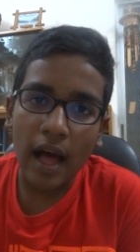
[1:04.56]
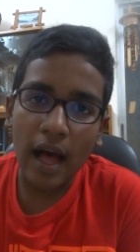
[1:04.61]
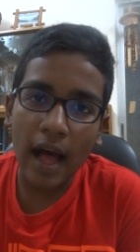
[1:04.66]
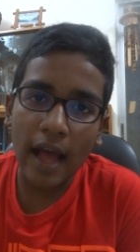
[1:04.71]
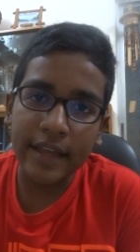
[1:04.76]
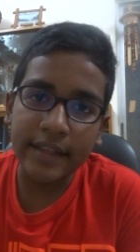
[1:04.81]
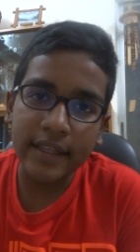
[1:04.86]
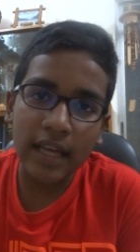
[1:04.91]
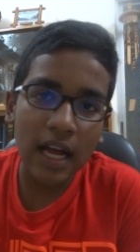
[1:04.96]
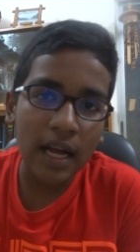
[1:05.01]

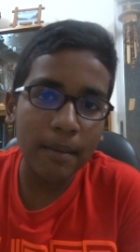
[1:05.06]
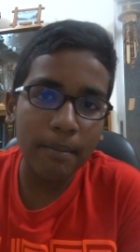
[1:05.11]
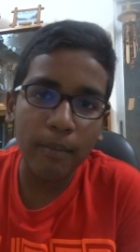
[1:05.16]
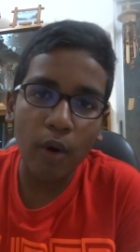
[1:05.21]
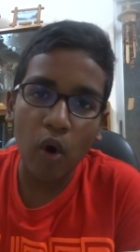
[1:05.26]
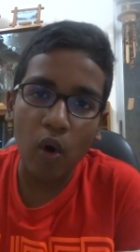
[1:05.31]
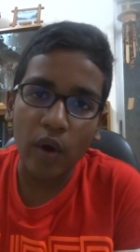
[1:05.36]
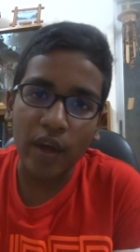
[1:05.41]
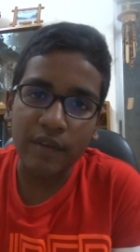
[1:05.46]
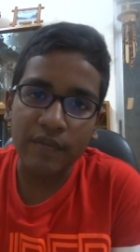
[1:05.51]
A young
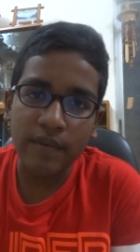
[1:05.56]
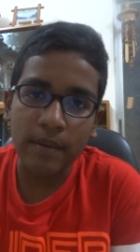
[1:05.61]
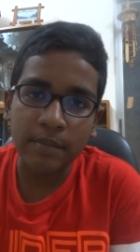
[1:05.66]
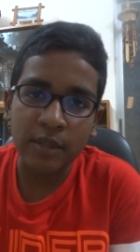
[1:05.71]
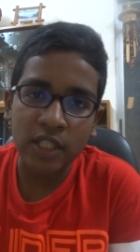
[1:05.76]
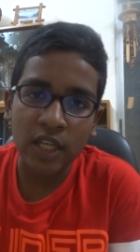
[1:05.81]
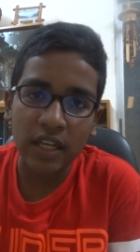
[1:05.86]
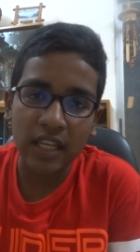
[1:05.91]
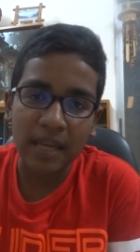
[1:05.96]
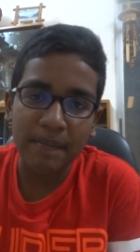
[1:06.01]
boy
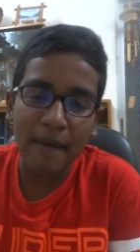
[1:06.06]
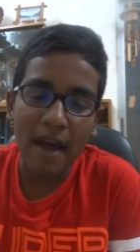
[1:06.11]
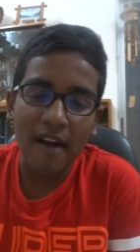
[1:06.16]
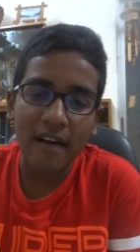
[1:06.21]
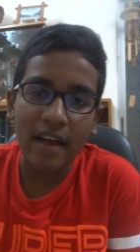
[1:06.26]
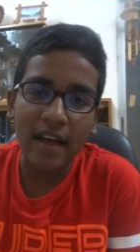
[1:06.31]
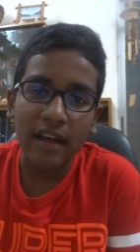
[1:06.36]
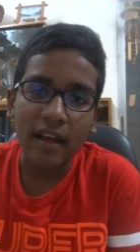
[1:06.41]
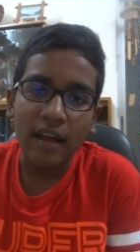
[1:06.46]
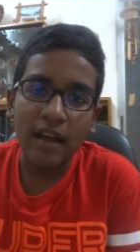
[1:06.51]
from
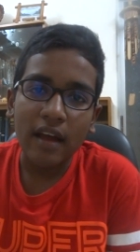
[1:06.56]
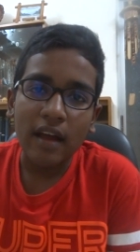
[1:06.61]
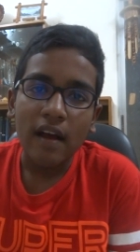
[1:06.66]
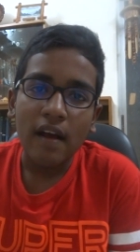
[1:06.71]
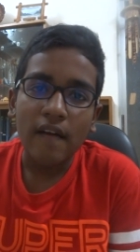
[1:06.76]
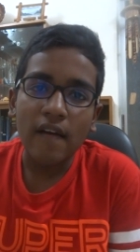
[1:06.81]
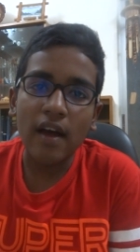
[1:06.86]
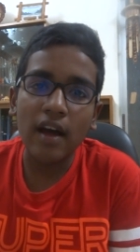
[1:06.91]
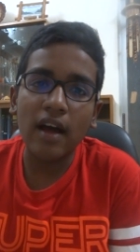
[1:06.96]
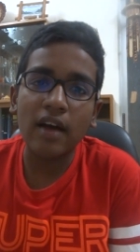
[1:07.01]
Tungipara
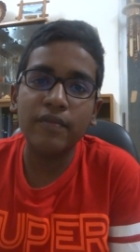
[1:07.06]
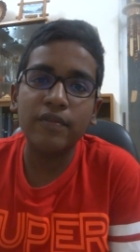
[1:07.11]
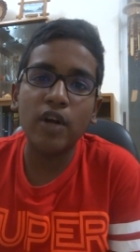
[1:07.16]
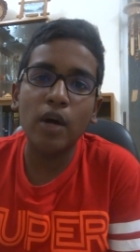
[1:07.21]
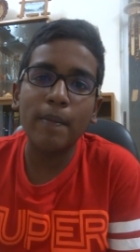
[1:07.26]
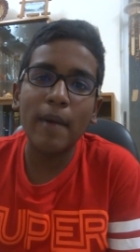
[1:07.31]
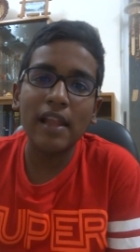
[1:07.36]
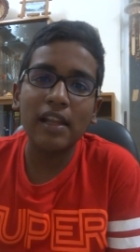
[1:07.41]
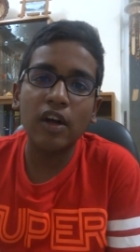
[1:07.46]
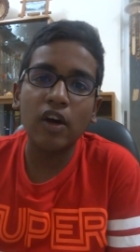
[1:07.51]
of
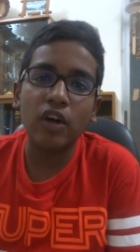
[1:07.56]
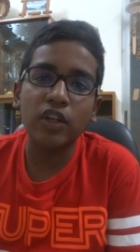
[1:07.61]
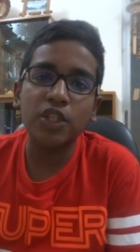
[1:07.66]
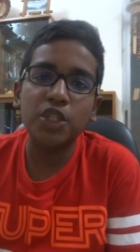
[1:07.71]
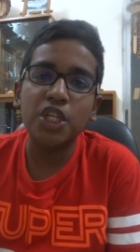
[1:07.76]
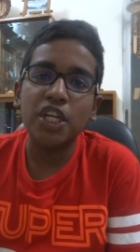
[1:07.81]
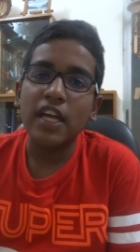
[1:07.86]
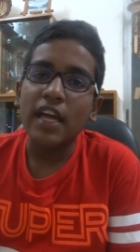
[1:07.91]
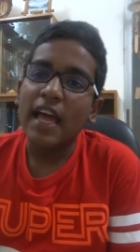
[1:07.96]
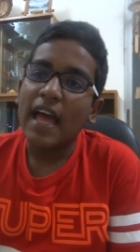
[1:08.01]

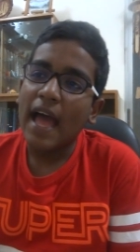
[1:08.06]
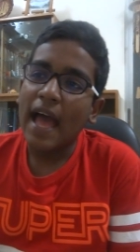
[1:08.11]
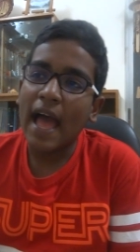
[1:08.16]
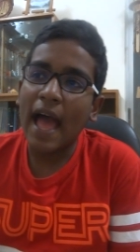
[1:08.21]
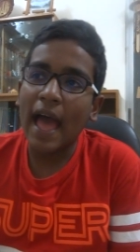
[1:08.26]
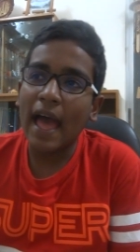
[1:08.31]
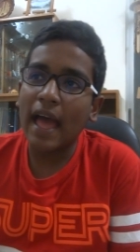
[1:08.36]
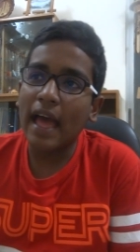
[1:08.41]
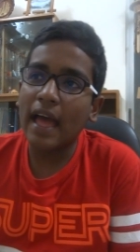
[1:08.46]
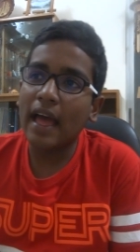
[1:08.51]
Gopalganj
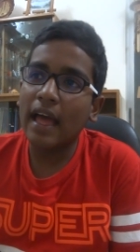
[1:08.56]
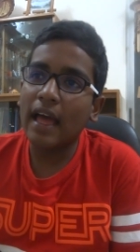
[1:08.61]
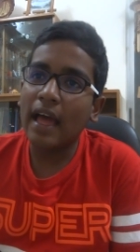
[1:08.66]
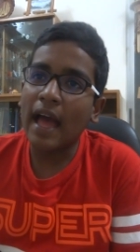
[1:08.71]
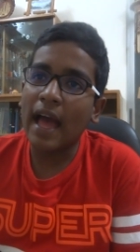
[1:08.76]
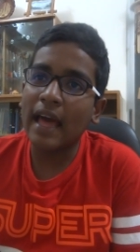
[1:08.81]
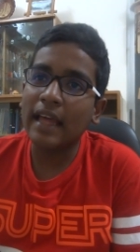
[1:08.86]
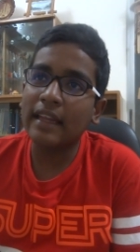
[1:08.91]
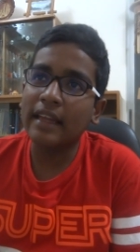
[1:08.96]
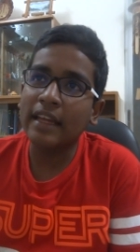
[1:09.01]
ha-
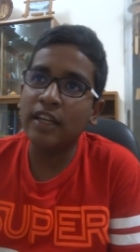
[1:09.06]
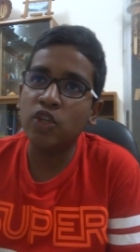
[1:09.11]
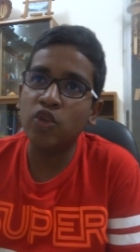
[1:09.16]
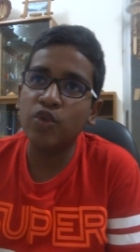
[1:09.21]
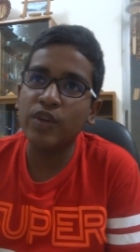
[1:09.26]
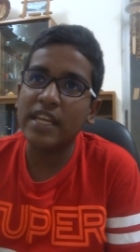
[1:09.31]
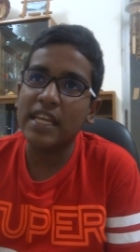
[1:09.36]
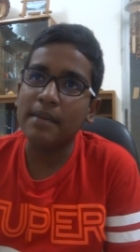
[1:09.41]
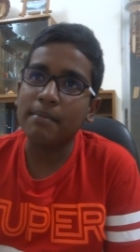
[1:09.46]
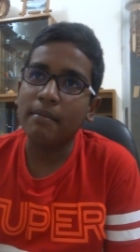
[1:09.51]
had a
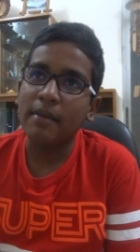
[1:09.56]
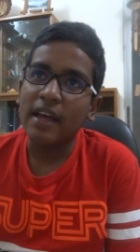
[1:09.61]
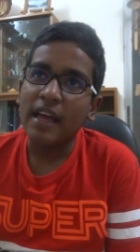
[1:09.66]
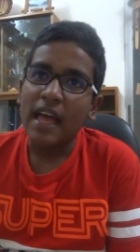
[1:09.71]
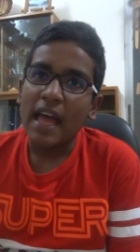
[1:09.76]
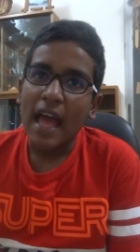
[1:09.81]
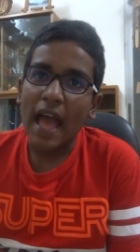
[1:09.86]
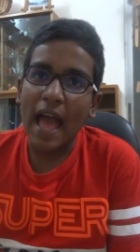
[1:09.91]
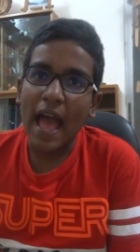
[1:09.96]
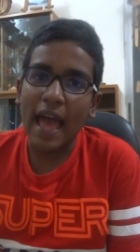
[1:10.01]
dream,
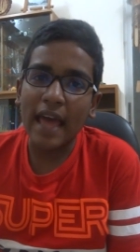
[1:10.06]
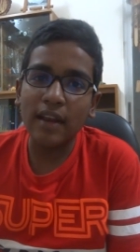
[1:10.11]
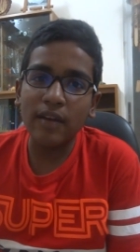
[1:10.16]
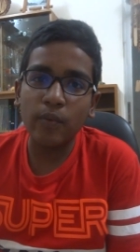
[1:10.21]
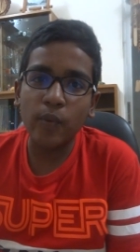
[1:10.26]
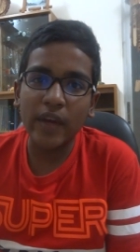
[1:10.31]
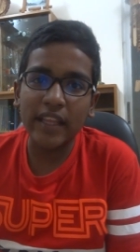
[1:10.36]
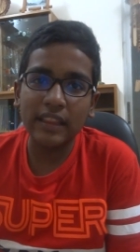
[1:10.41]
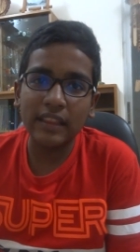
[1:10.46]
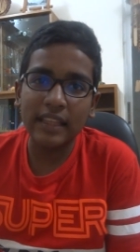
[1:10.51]

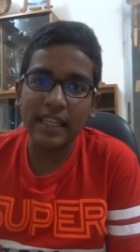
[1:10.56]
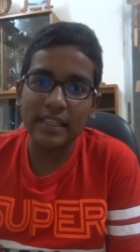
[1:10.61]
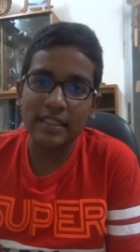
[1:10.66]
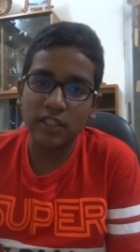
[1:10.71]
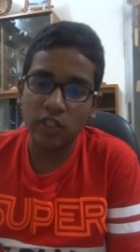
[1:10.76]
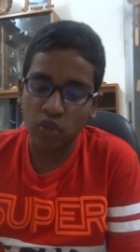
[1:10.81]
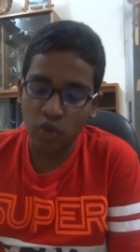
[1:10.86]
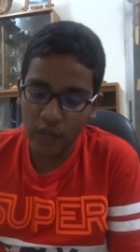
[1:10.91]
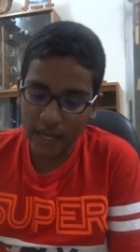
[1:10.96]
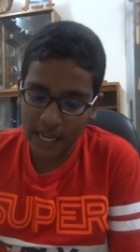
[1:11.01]
and with
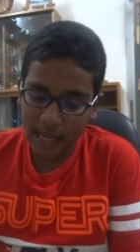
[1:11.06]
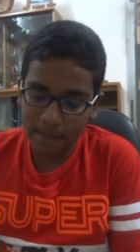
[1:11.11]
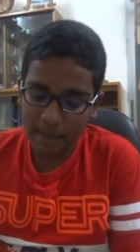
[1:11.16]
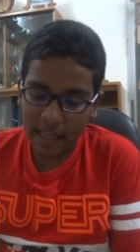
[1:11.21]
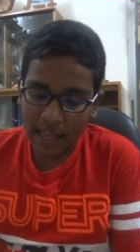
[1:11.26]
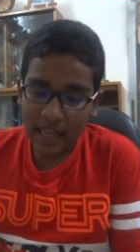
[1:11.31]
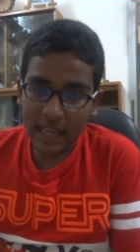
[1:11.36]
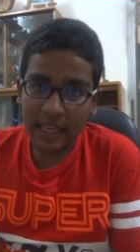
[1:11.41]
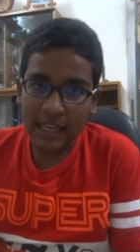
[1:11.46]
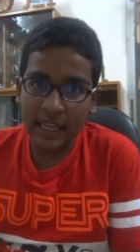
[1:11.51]
this dream,
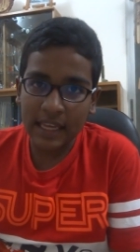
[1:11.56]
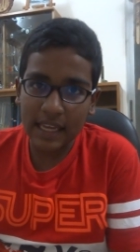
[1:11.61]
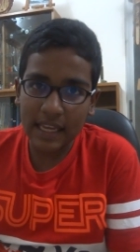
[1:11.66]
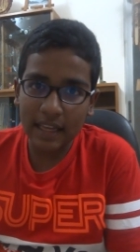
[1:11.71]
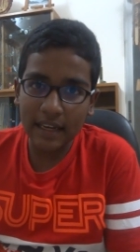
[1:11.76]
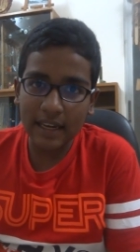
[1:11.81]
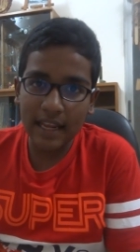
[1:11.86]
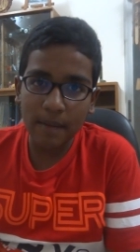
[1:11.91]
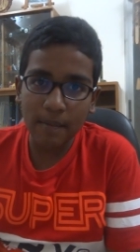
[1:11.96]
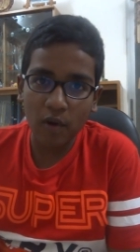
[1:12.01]

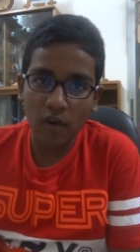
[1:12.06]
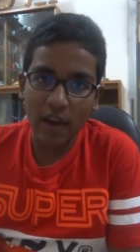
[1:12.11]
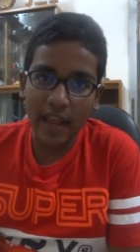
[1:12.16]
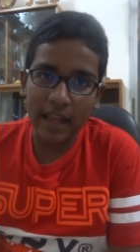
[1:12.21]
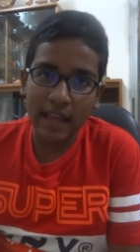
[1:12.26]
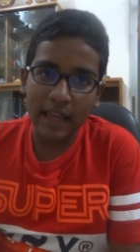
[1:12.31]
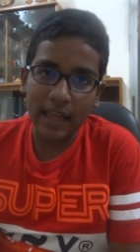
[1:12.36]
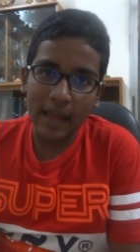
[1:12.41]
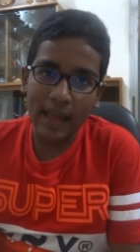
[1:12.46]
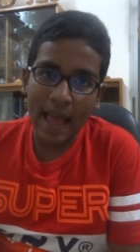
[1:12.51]
he
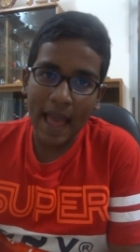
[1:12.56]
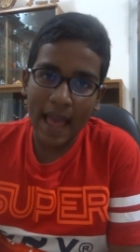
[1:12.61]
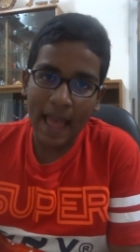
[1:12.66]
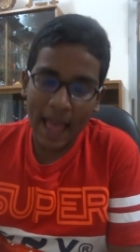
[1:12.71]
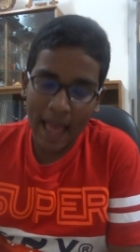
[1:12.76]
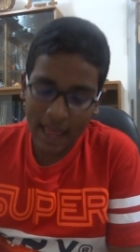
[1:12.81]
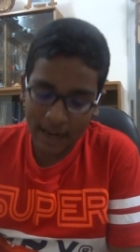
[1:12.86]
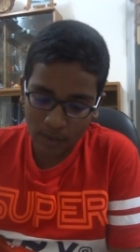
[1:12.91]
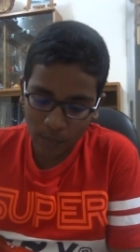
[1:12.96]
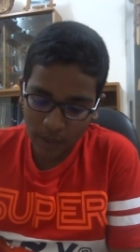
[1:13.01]
liberate
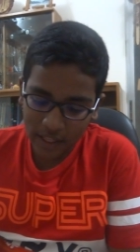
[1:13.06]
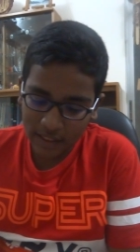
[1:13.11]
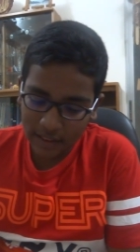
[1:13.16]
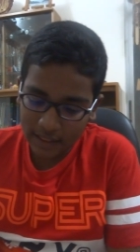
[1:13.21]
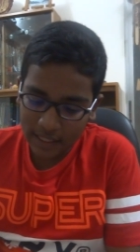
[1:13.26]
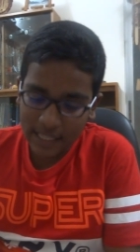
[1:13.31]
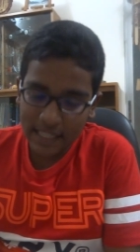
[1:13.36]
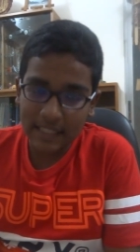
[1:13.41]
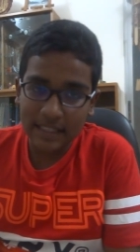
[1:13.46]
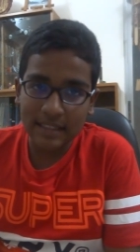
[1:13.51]
and with
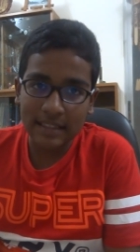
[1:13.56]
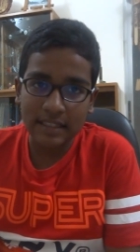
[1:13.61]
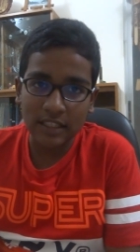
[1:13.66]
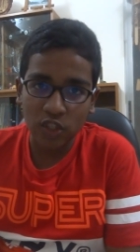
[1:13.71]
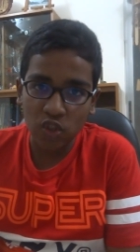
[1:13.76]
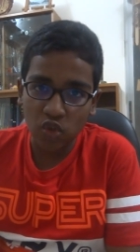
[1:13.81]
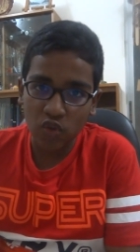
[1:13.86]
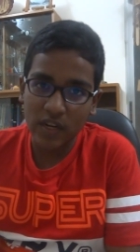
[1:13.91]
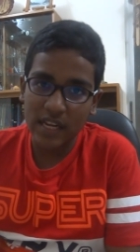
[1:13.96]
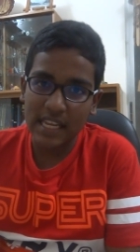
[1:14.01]
this
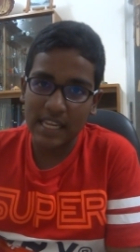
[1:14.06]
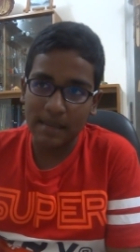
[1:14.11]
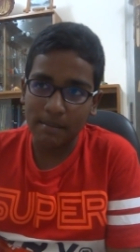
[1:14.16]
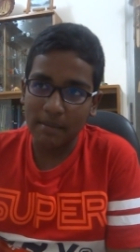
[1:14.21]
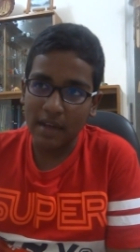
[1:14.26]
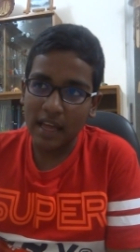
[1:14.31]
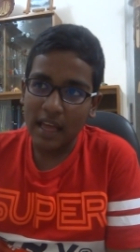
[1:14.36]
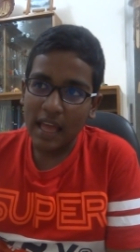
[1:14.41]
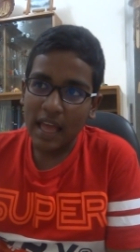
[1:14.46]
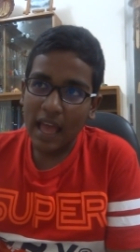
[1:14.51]

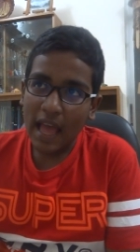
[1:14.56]
dream